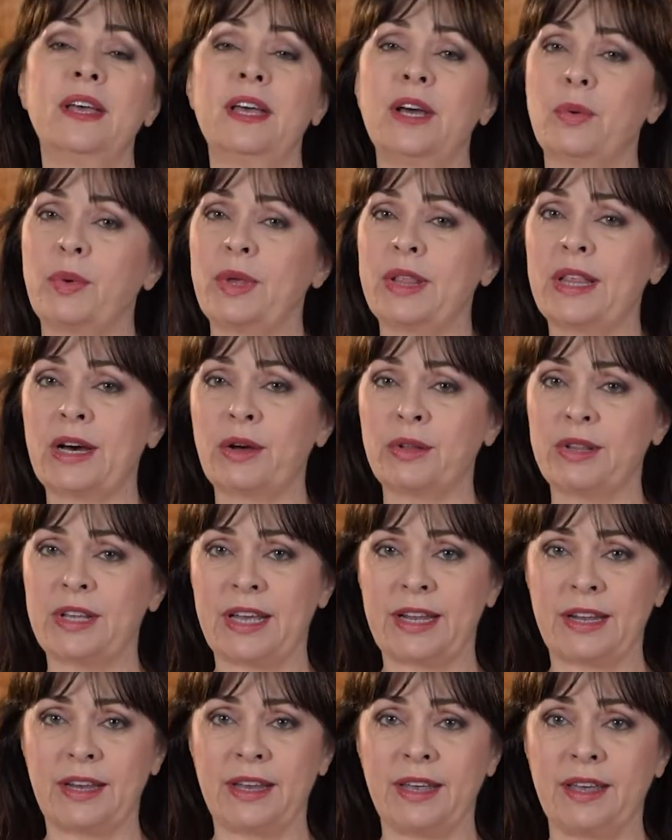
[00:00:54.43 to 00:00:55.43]
without
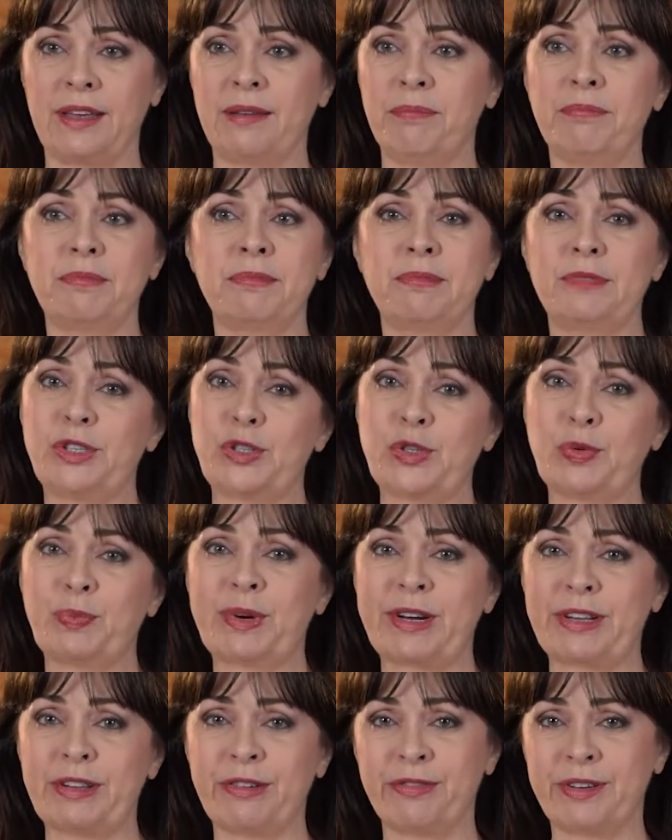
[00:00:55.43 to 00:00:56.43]
any
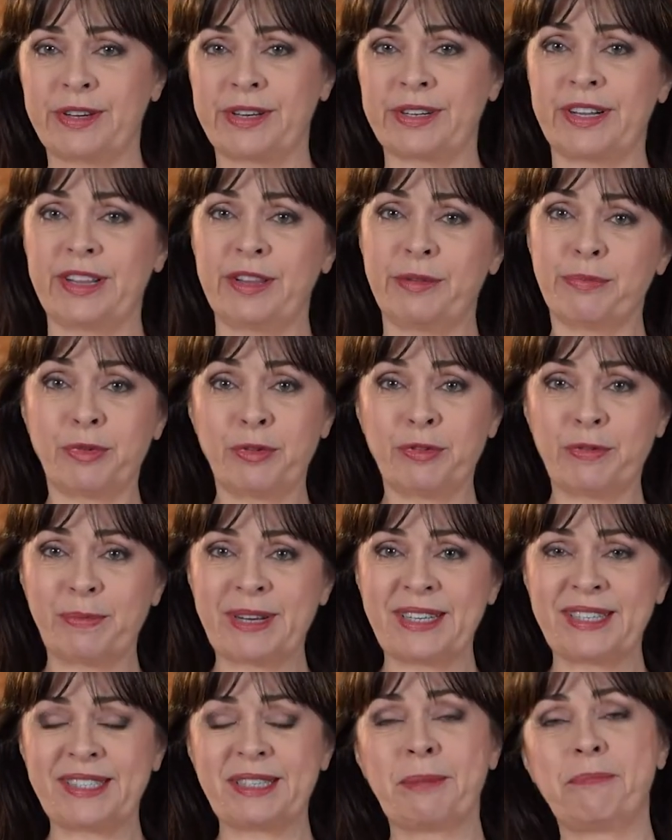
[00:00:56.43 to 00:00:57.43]
super difficult
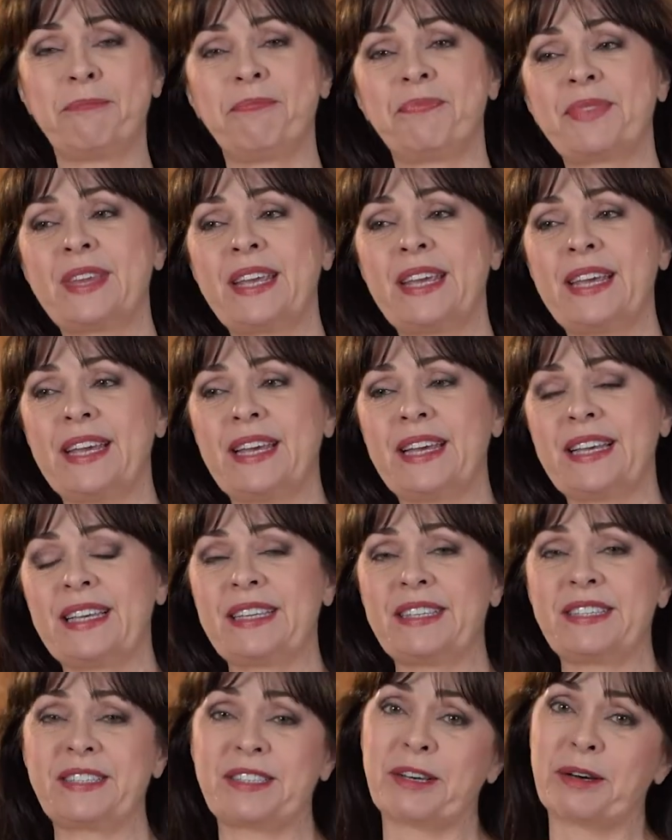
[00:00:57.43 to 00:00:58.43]
movements.
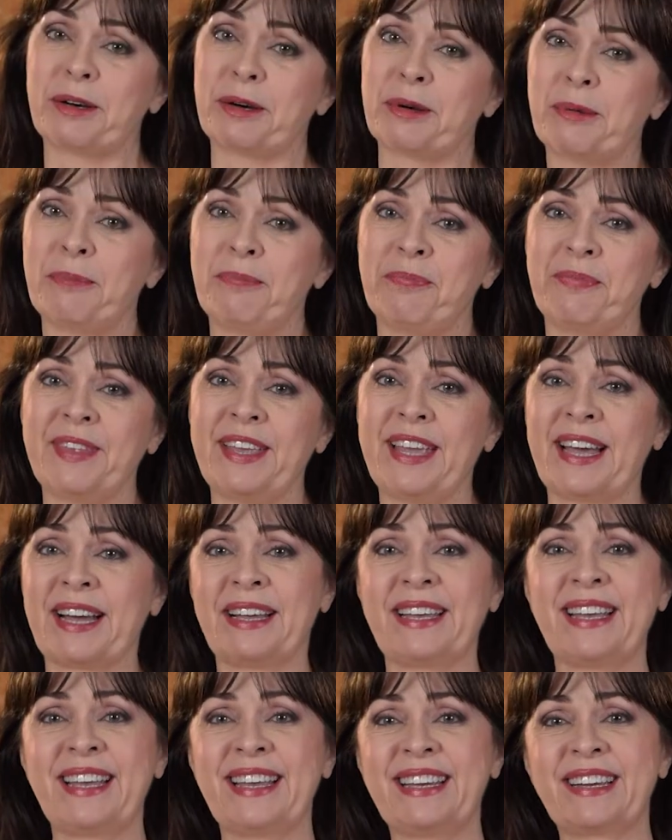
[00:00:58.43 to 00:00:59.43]
So yeah,
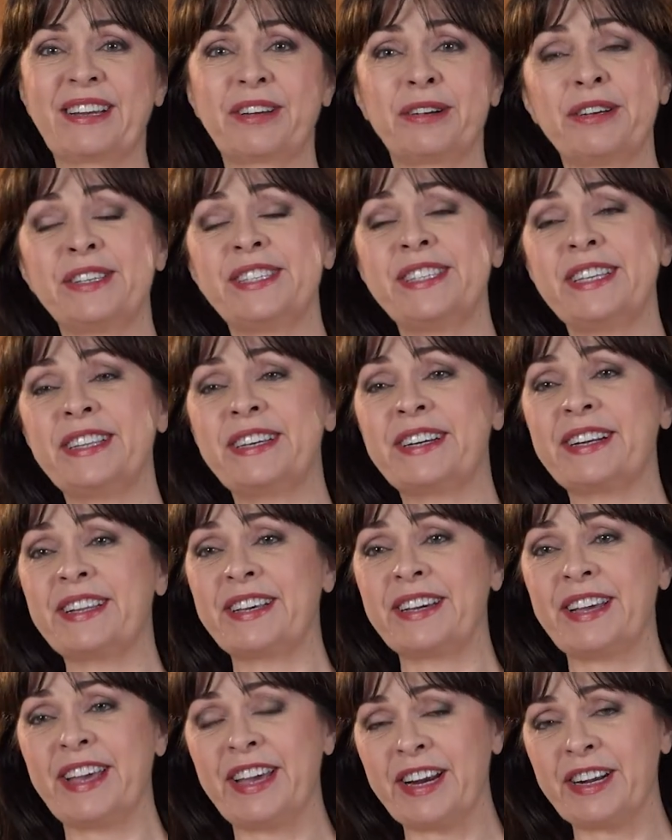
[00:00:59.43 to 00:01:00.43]
consider
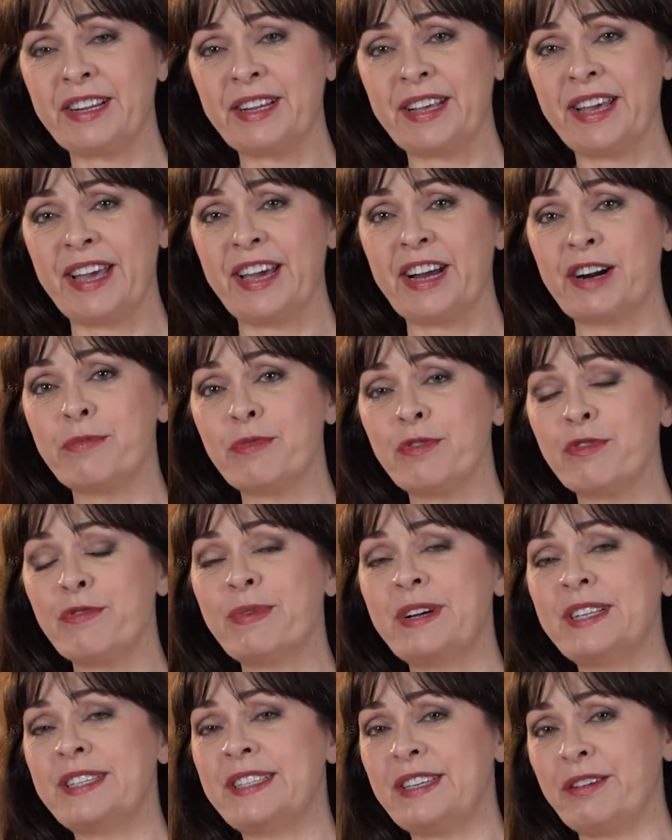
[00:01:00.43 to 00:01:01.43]
the hair
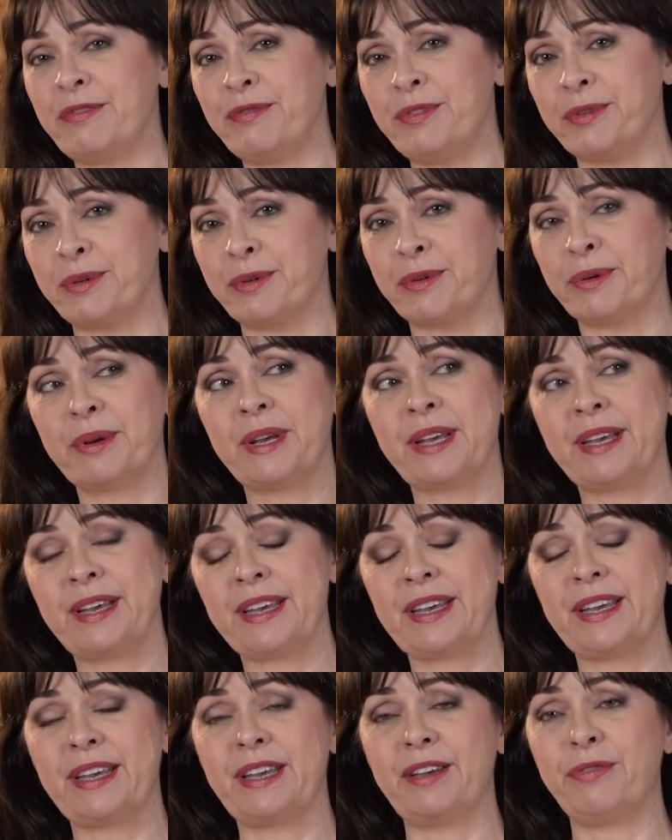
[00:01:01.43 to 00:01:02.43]
movements if you
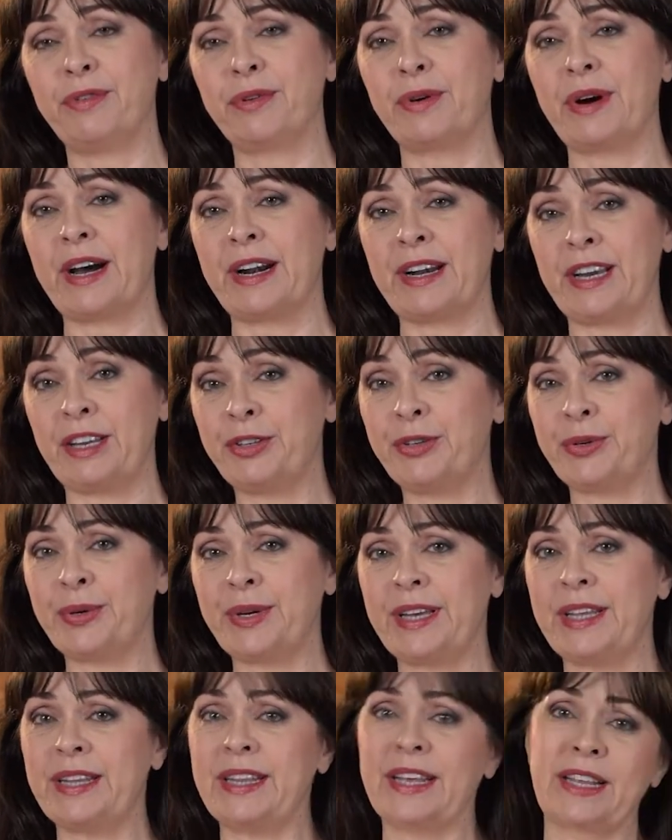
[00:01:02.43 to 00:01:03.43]
are into
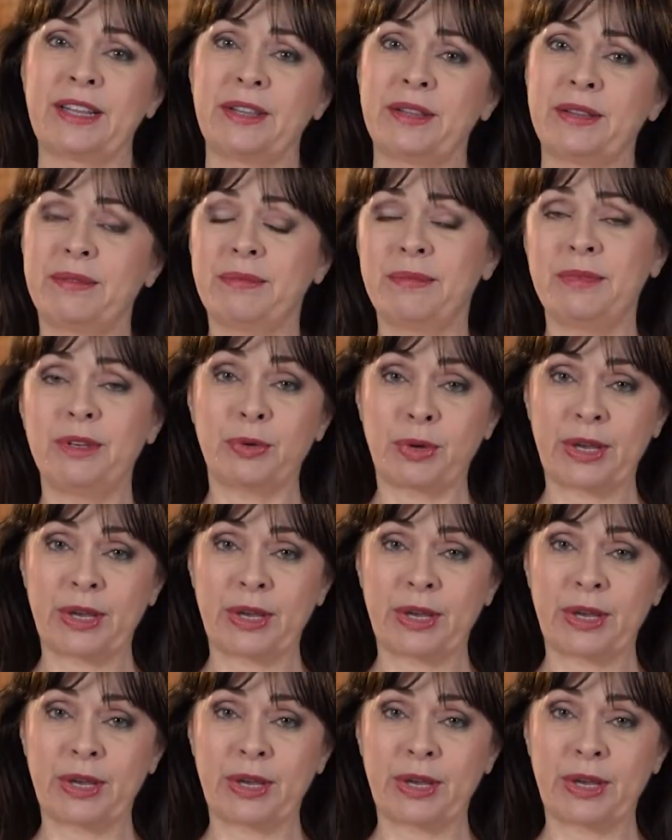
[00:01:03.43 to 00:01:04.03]
it and you